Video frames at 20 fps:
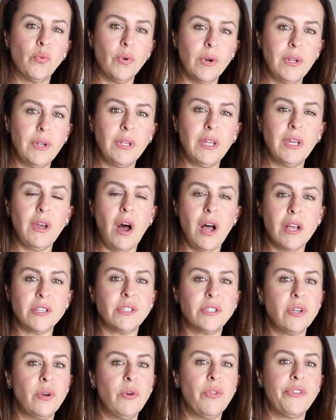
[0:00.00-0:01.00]
really
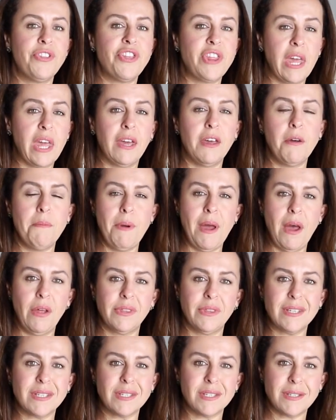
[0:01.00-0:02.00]
also think
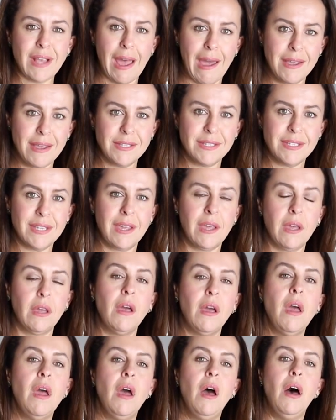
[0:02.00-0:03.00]
about the
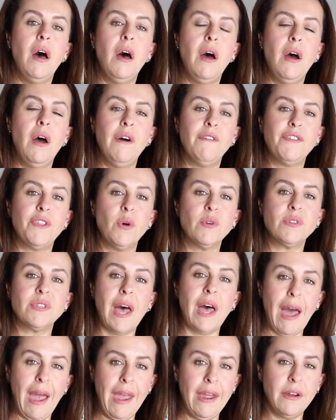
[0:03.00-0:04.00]
sizing of those
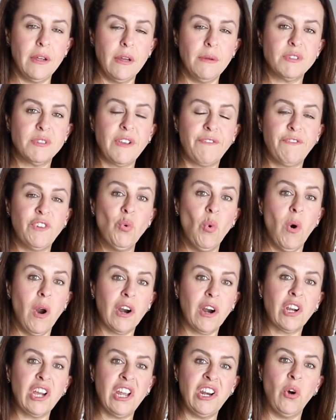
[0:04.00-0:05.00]
items if you
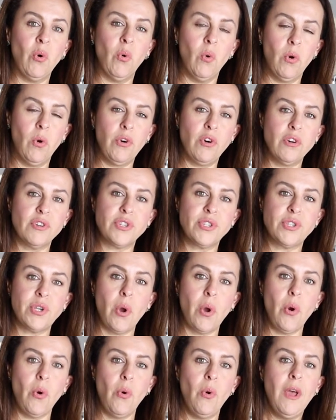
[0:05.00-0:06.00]
are going to order.
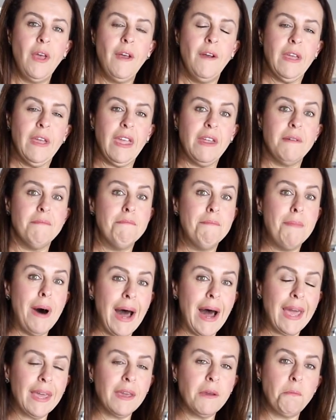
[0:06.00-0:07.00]
So in
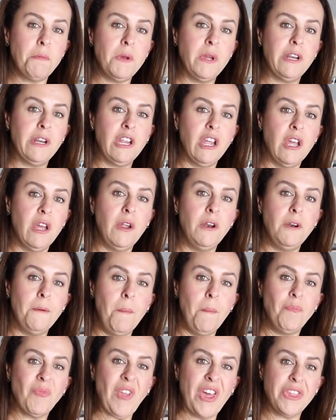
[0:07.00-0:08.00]
my
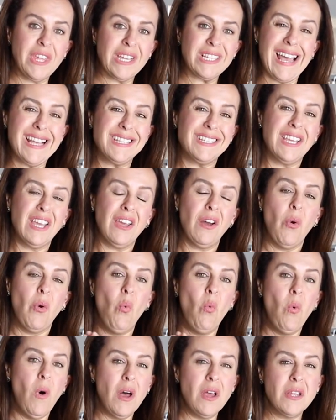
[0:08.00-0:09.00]
opinion, I think
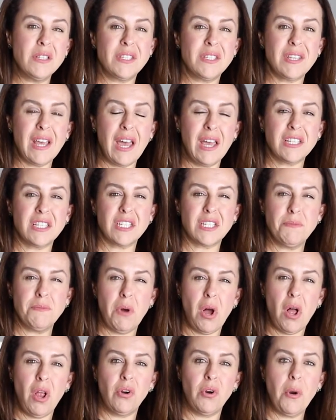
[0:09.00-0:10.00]
sizing one size
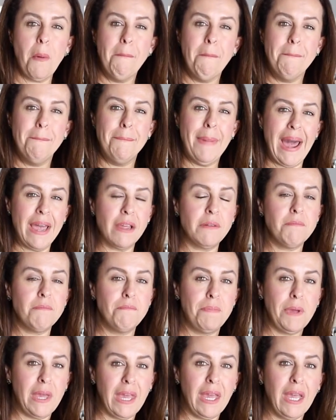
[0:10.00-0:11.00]
smaller
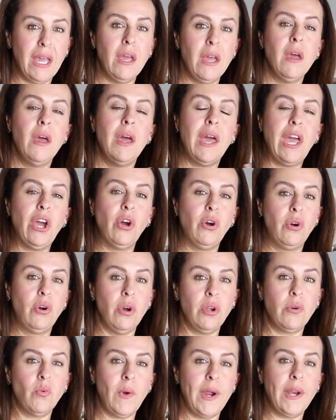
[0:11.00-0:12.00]
might be a
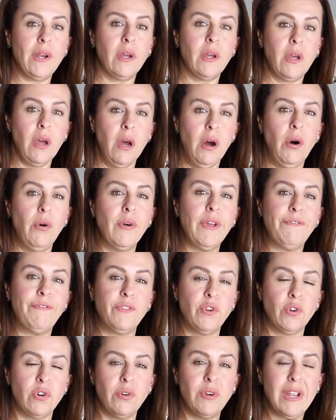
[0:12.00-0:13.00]
good way to go if
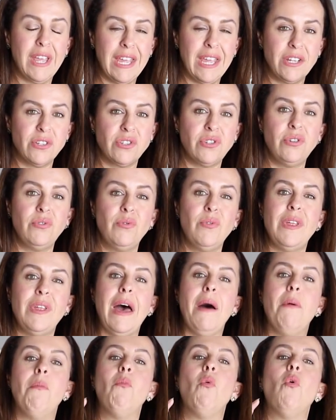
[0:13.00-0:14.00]
you're into
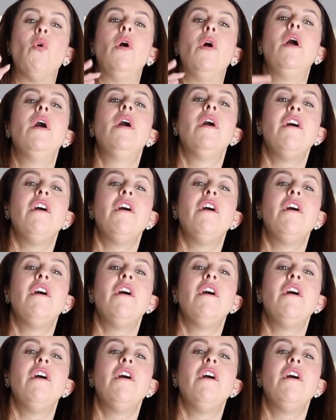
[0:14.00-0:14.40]
that more